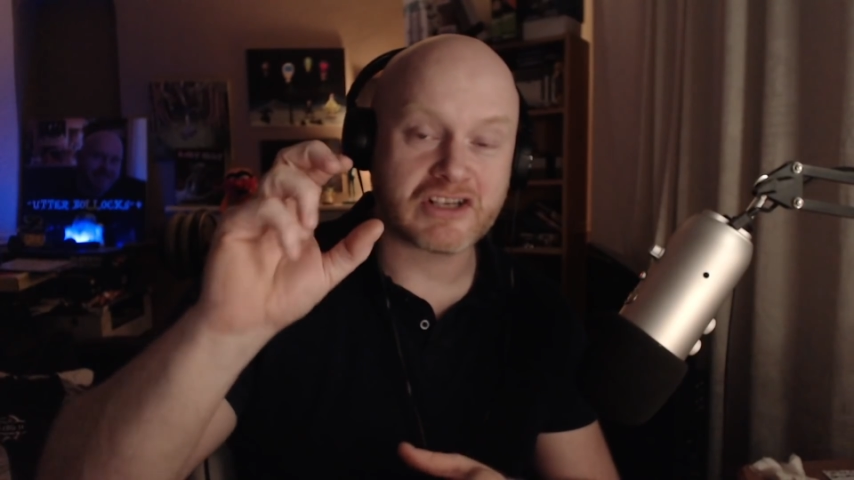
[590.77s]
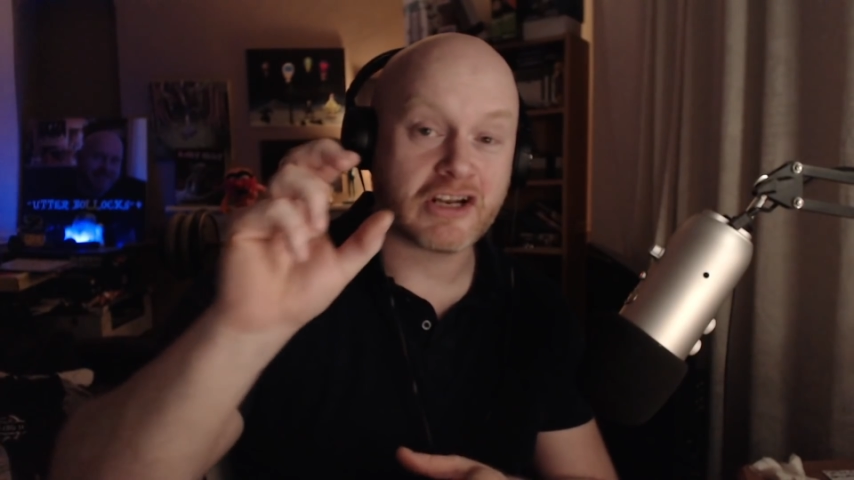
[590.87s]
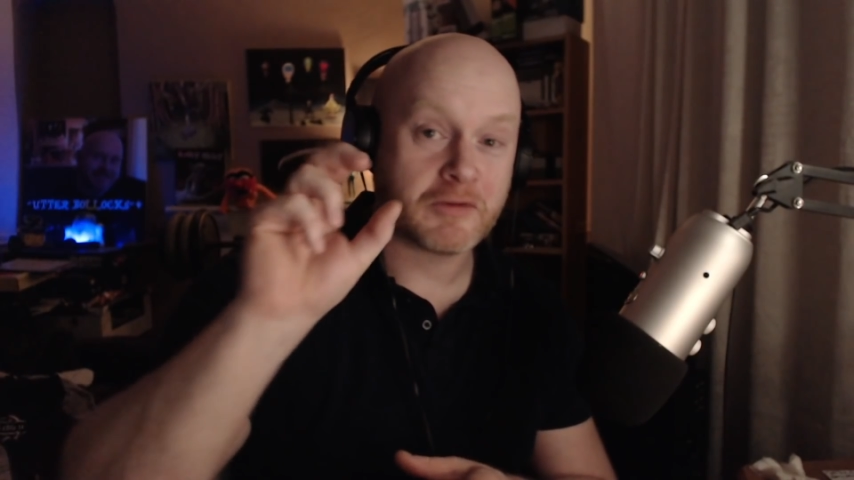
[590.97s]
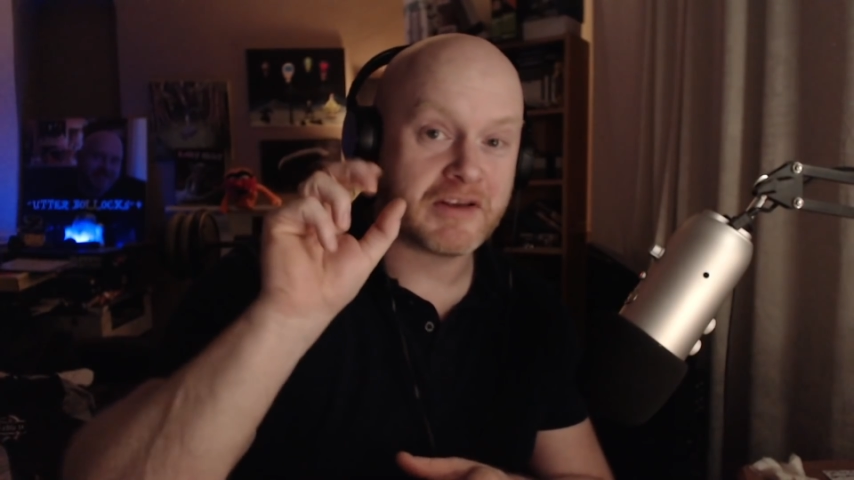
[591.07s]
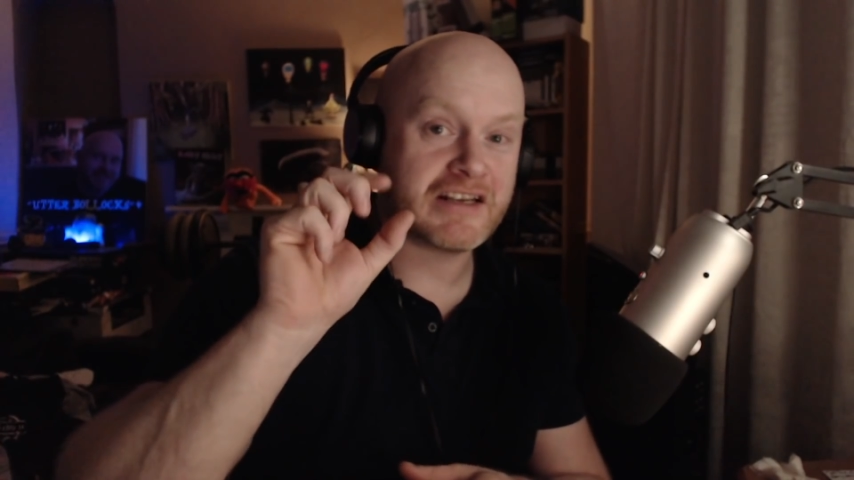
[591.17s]

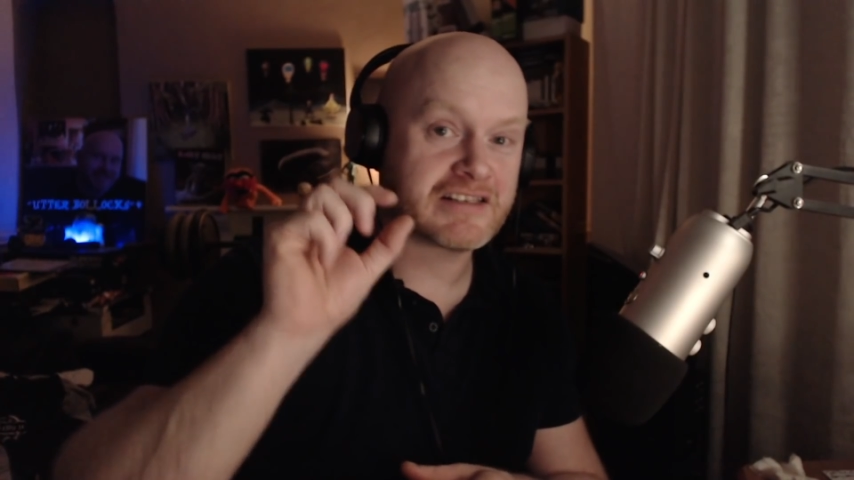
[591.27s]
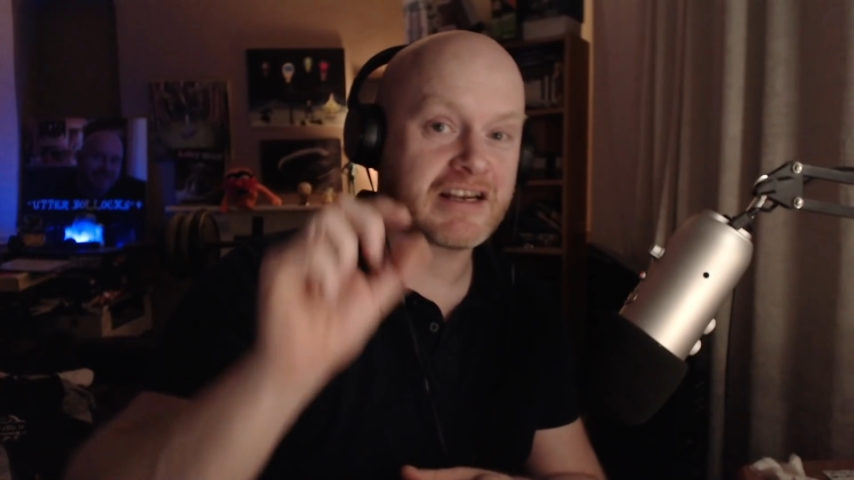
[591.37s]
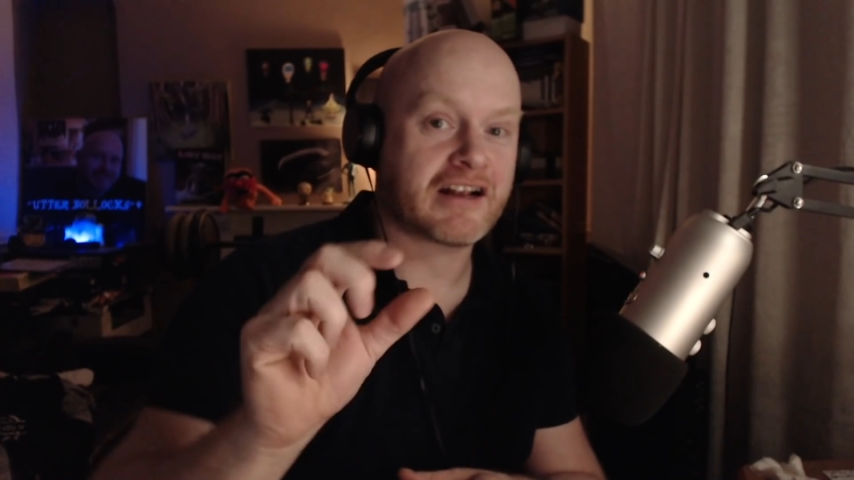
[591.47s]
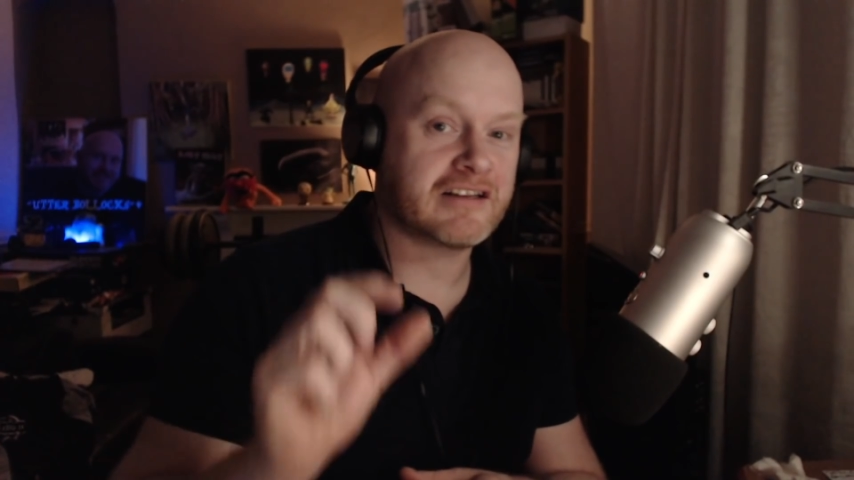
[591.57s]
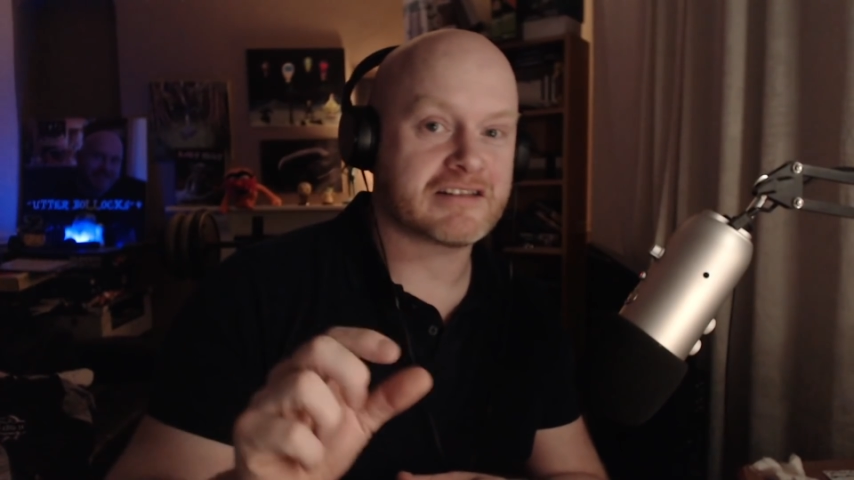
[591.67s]
going to be
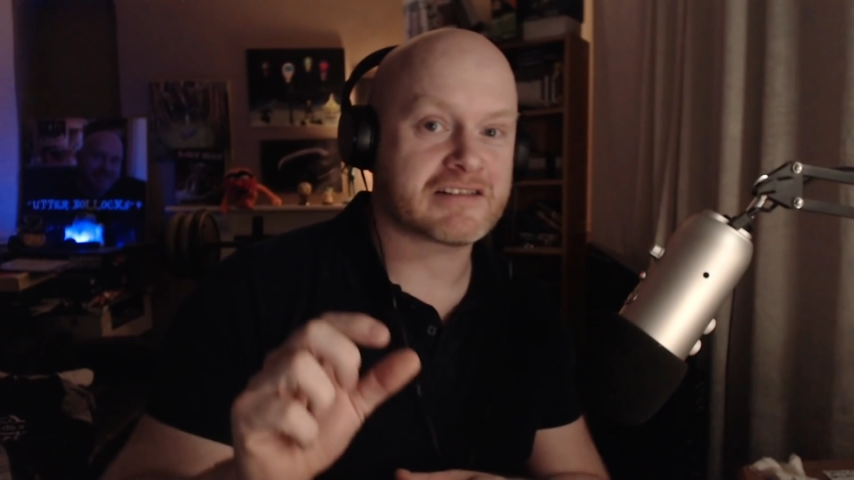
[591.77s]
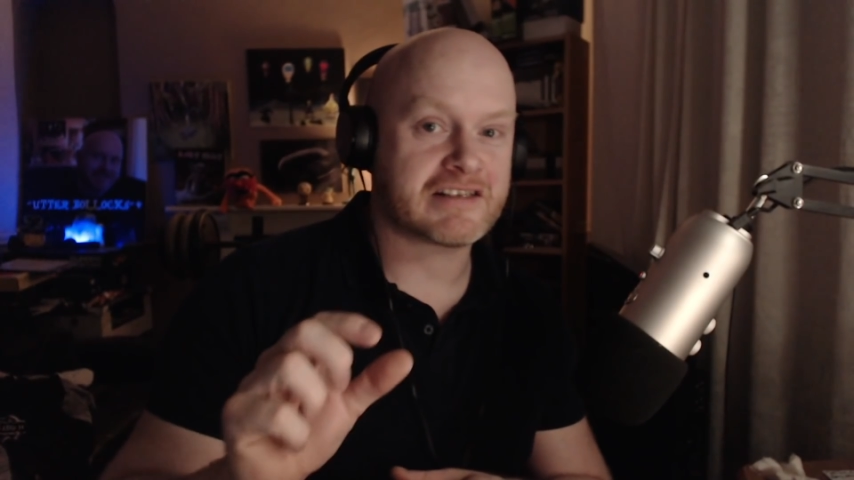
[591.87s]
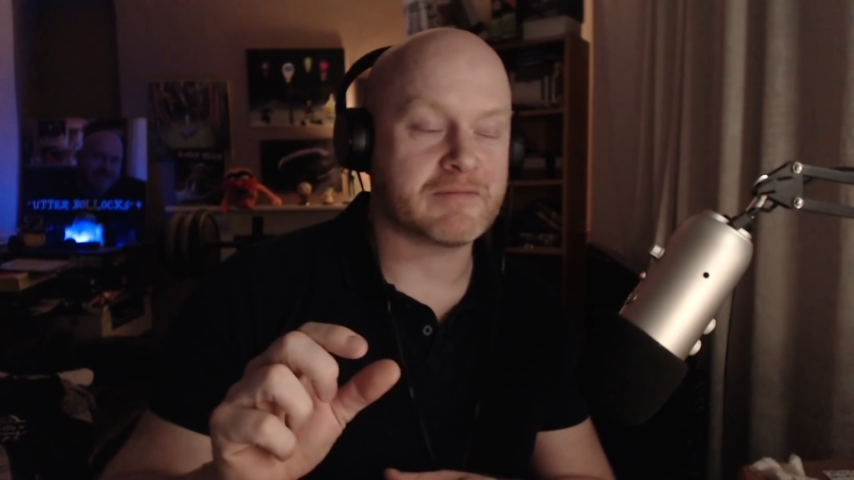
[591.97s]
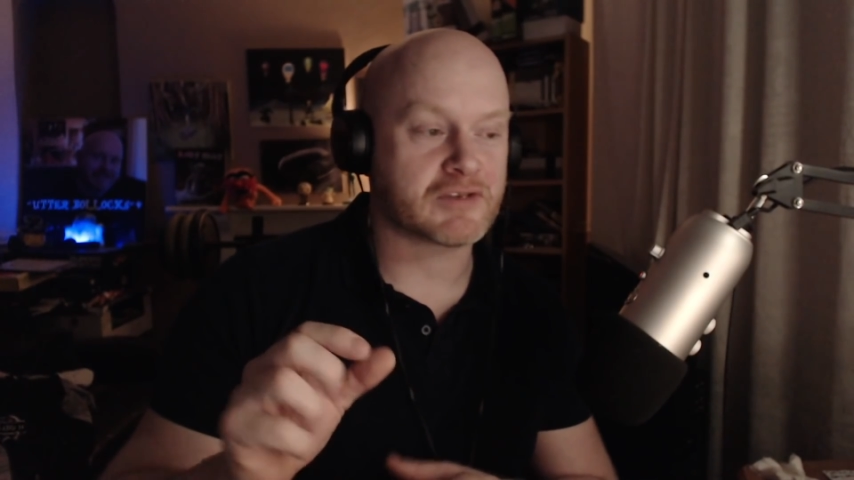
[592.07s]
exactly the same.